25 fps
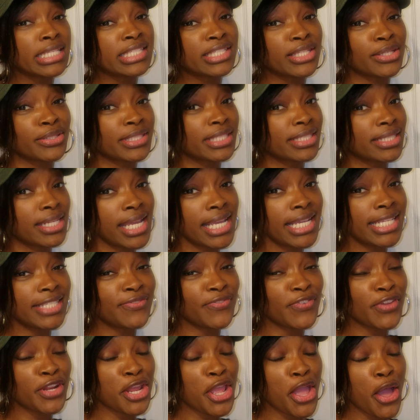So today's
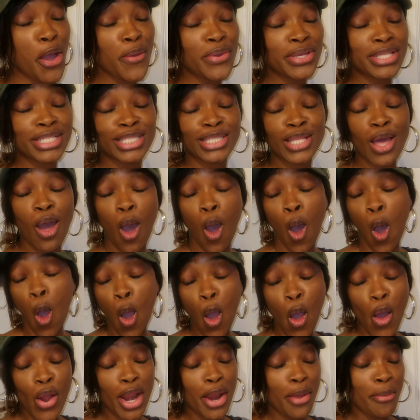video is
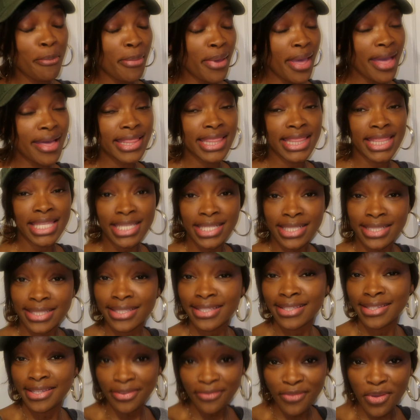all about this
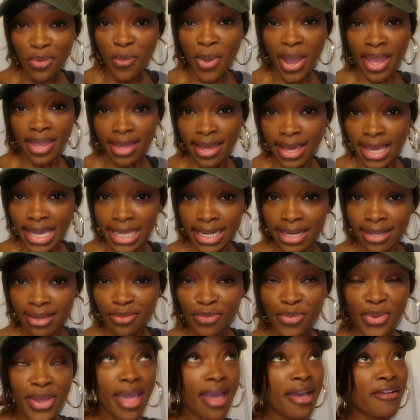giveaway, honey.
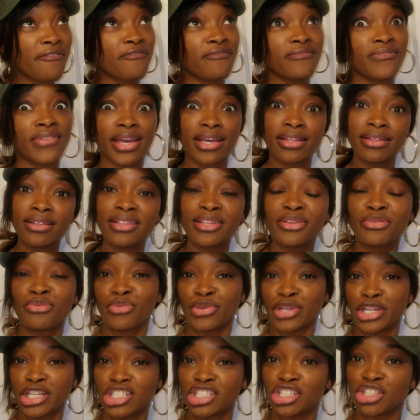We have finally
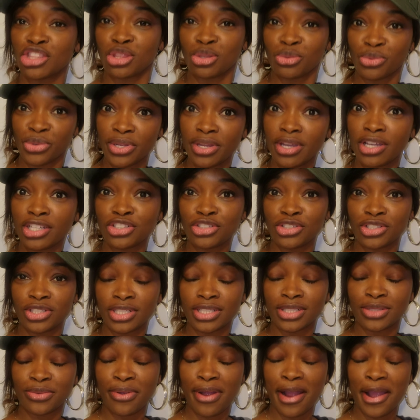reached 300
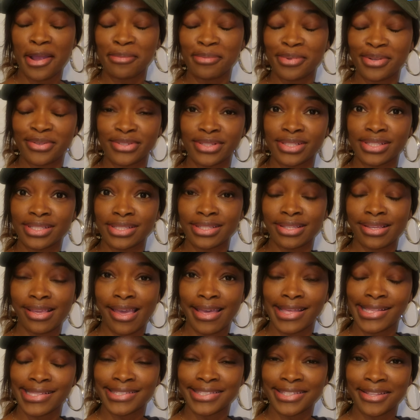subscribers.
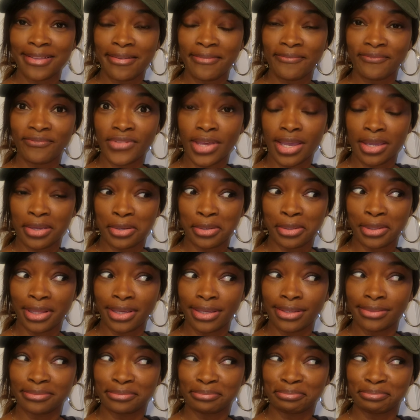Yes, finally.